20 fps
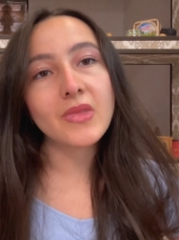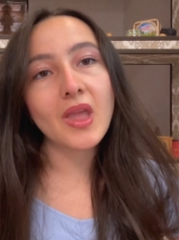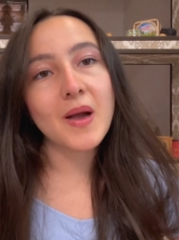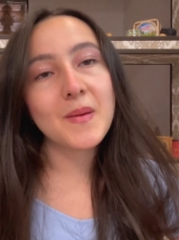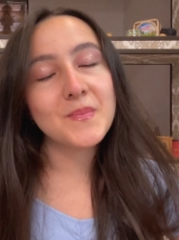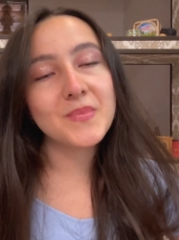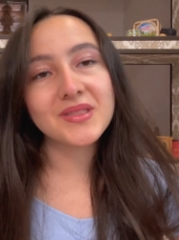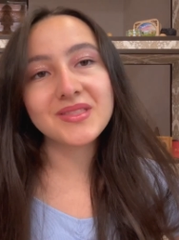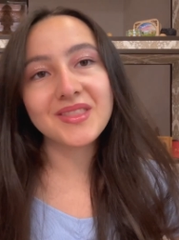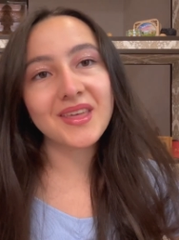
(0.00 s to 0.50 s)

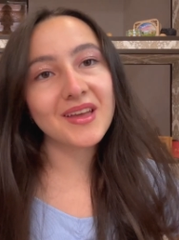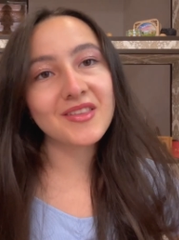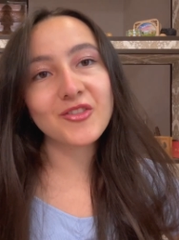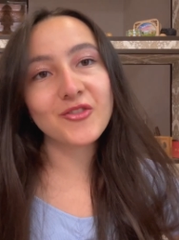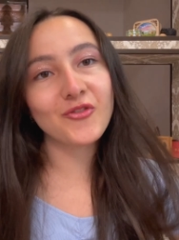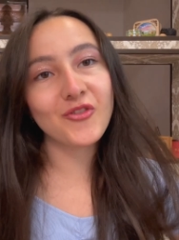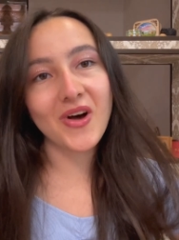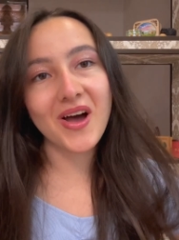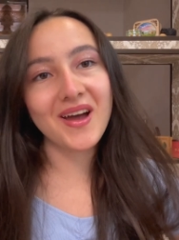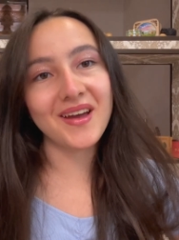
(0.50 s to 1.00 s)
But that's
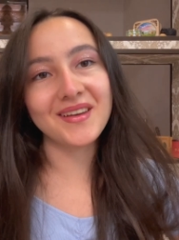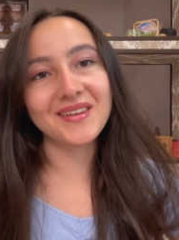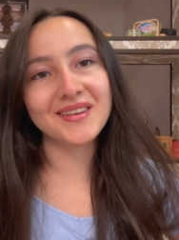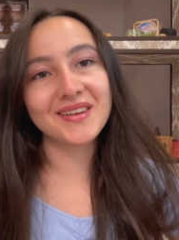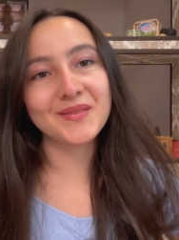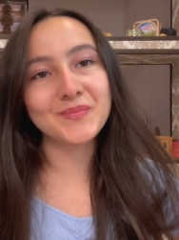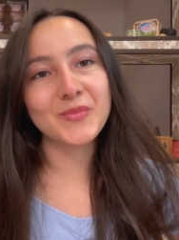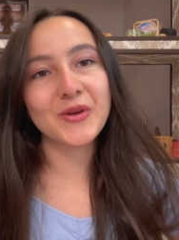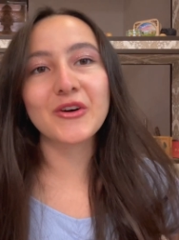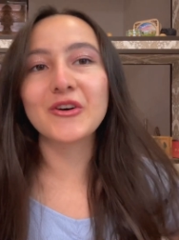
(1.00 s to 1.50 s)
fine,
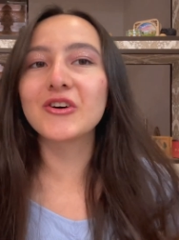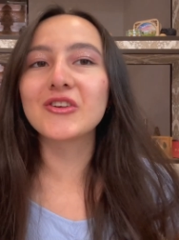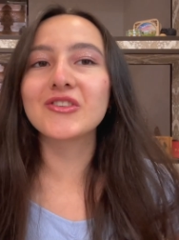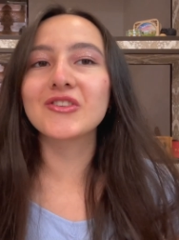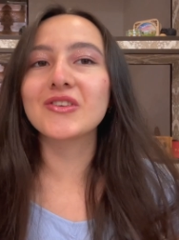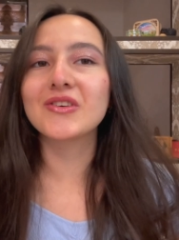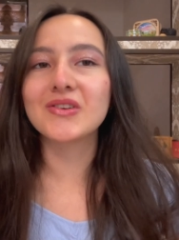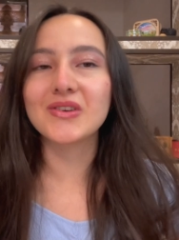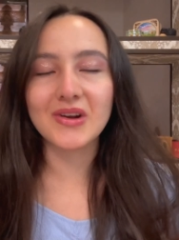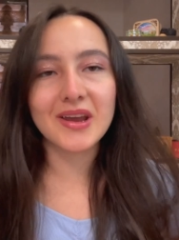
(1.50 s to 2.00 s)
because
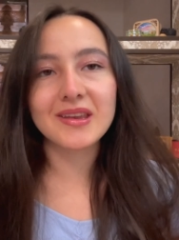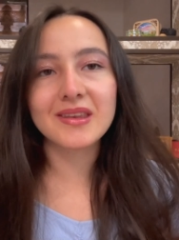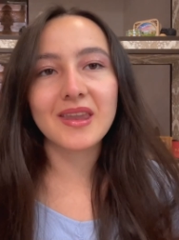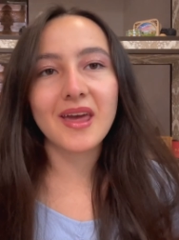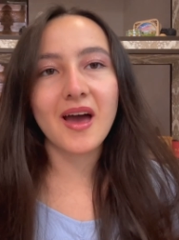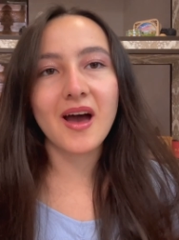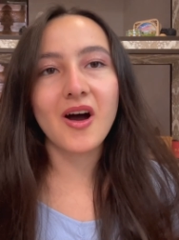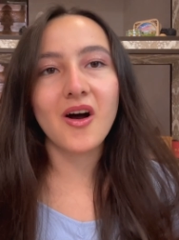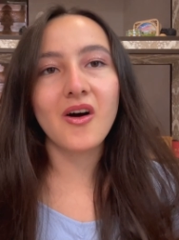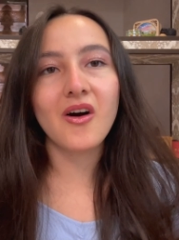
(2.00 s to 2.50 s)
right
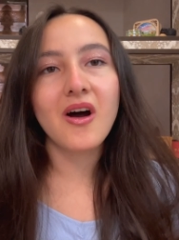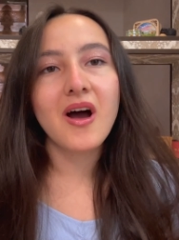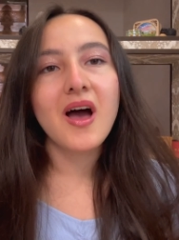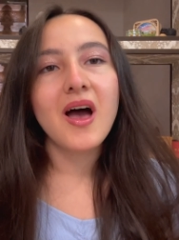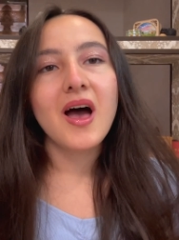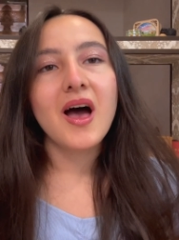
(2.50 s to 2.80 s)
now